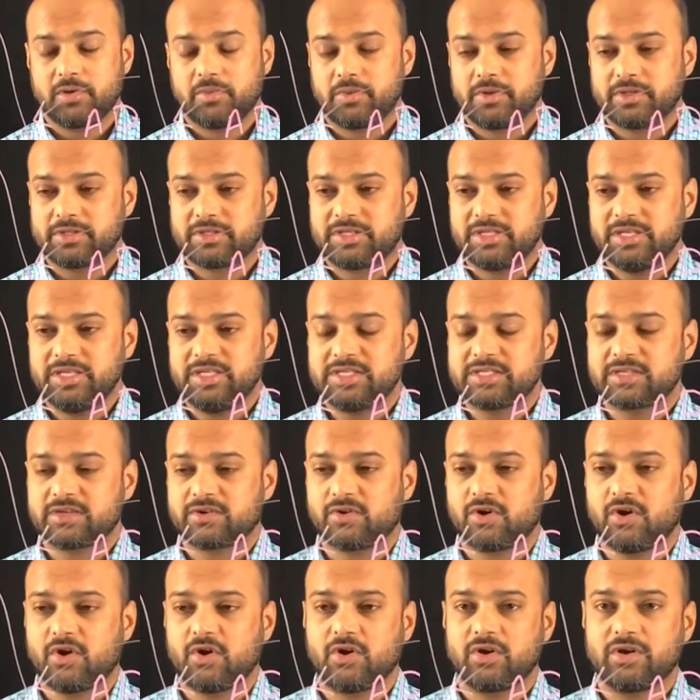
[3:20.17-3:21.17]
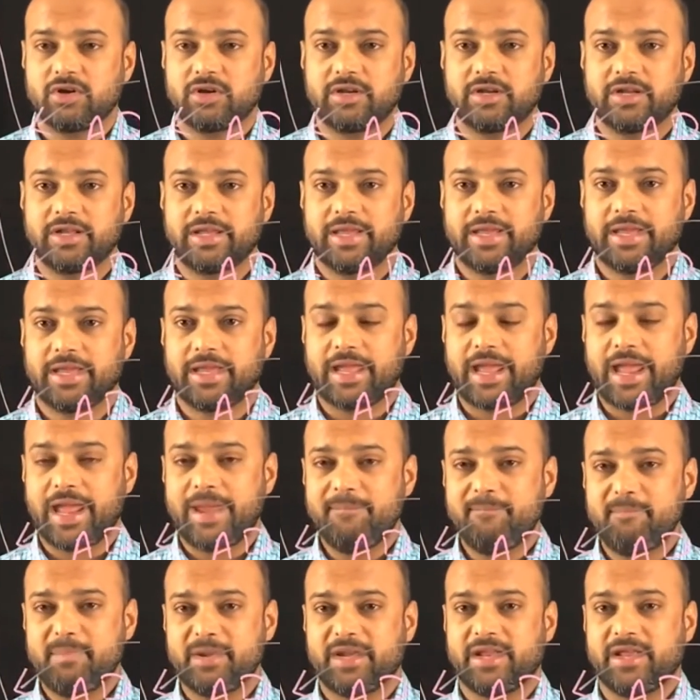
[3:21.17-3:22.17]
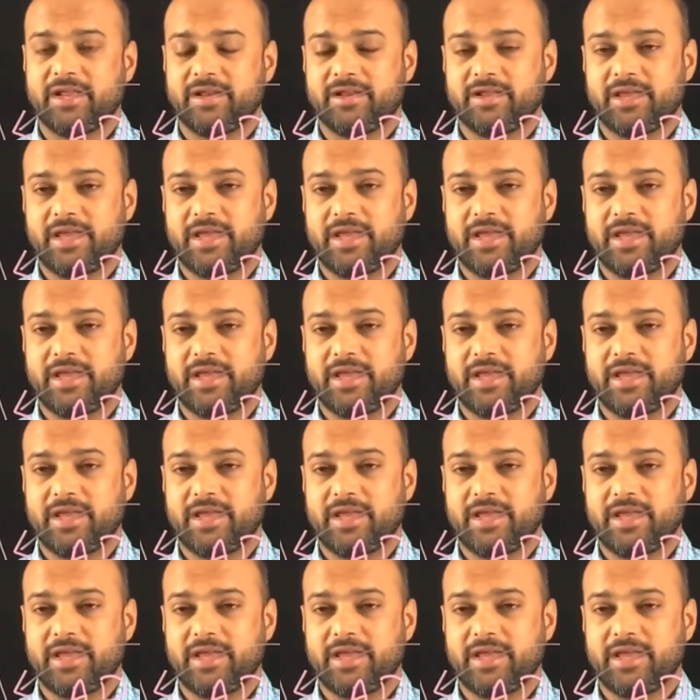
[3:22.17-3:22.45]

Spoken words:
Well, these are all embedded